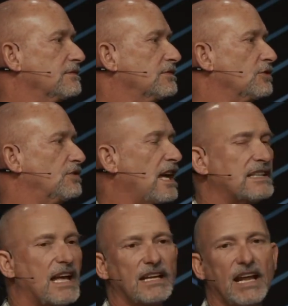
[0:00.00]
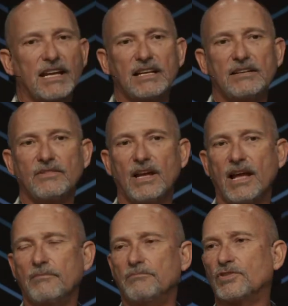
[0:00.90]
So take that negative
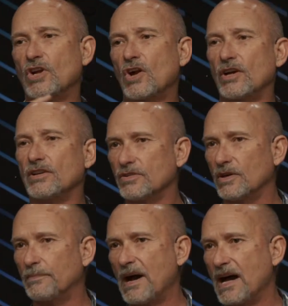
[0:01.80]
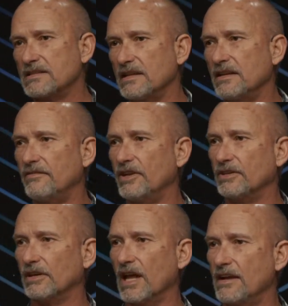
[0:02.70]
and turn it to a positive in
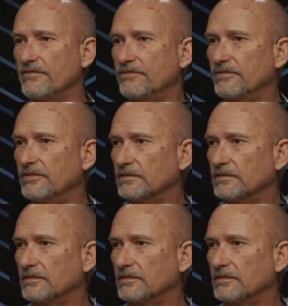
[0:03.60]
your life.